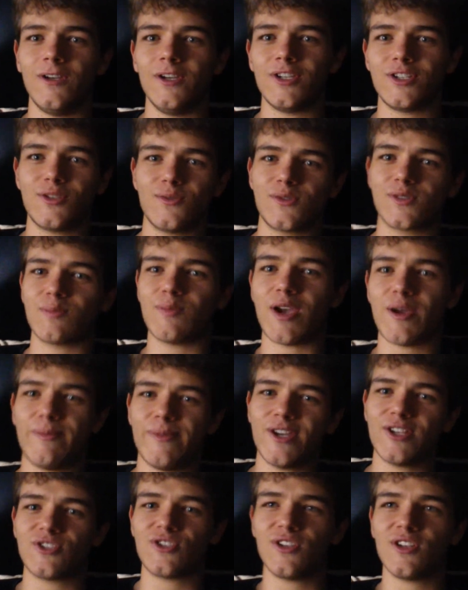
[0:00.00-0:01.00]
She was my
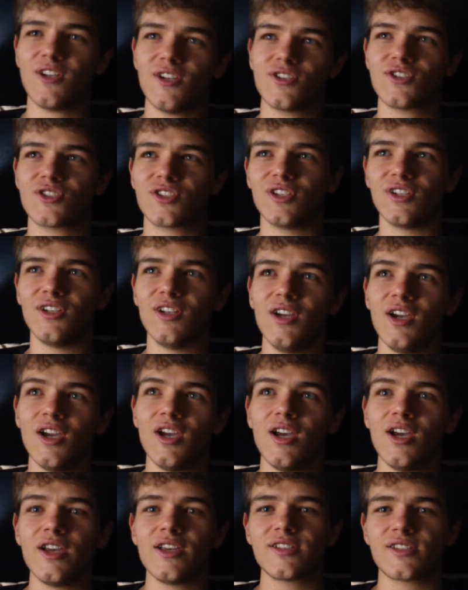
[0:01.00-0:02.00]
imagination.
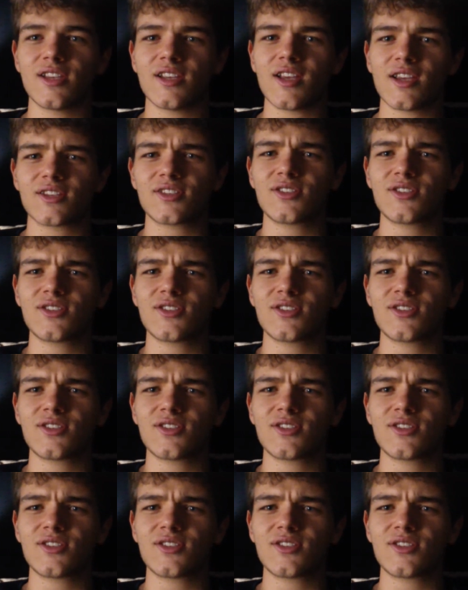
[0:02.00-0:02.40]
So I